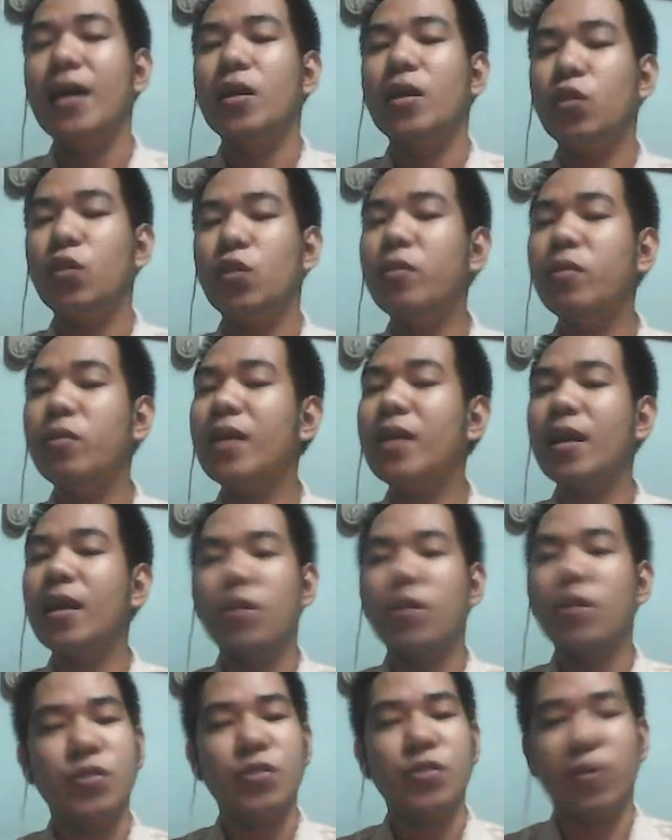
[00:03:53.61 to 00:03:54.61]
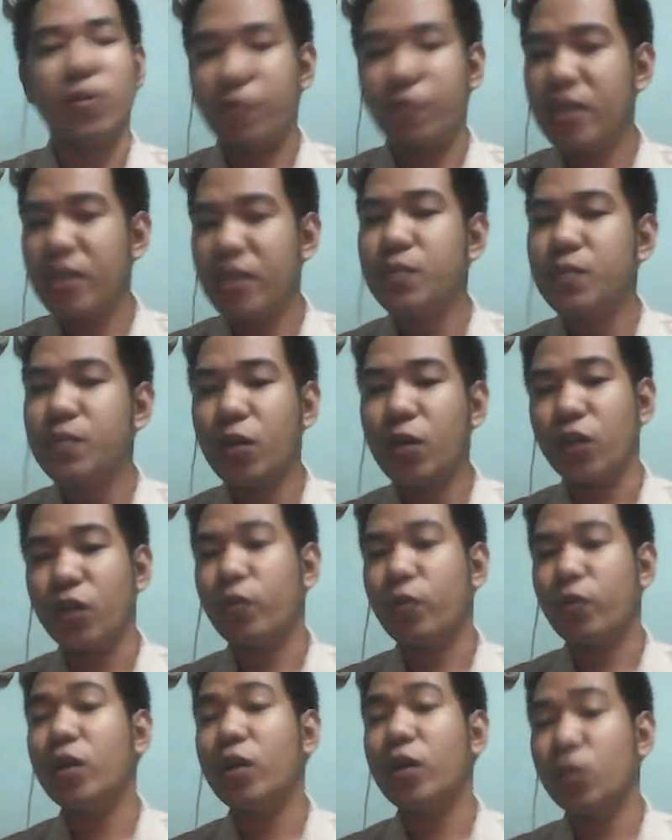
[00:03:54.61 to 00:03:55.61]
New media includes your Facebook, your
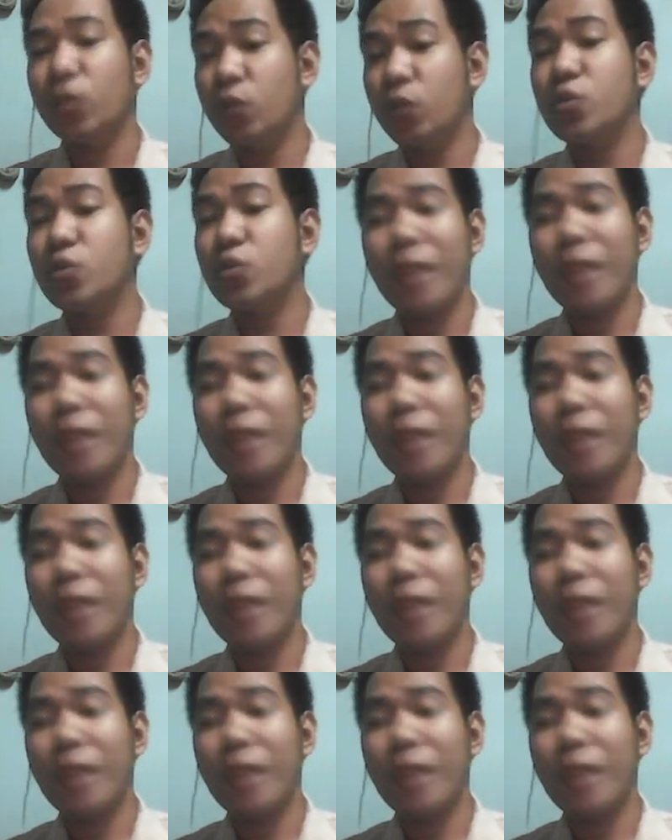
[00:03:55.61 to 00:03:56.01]
Twitter, your YouTube,